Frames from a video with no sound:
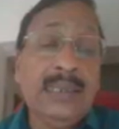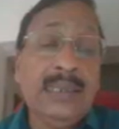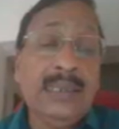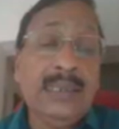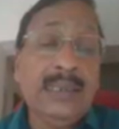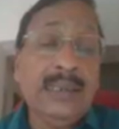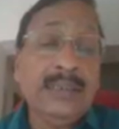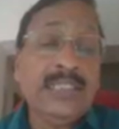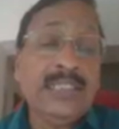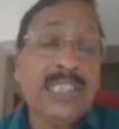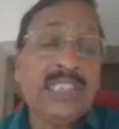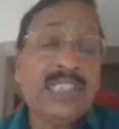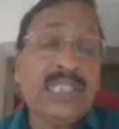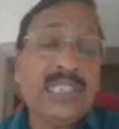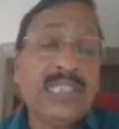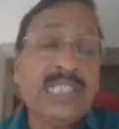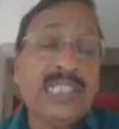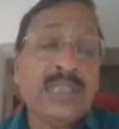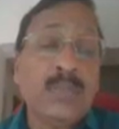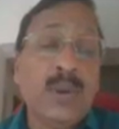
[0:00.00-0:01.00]

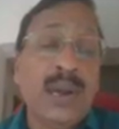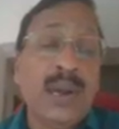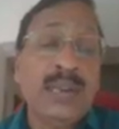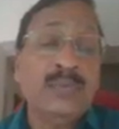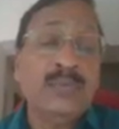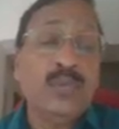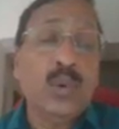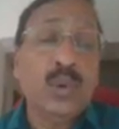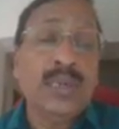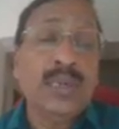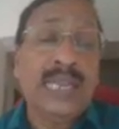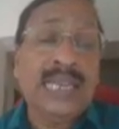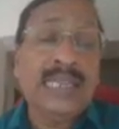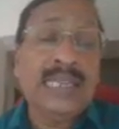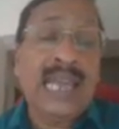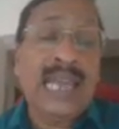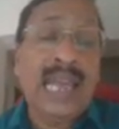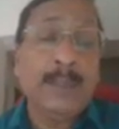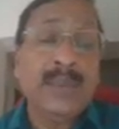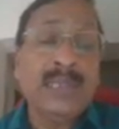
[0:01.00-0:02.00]

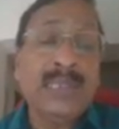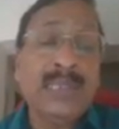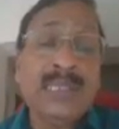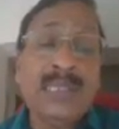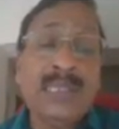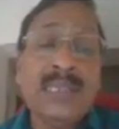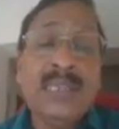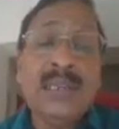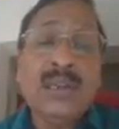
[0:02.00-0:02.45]
66.49 amperes.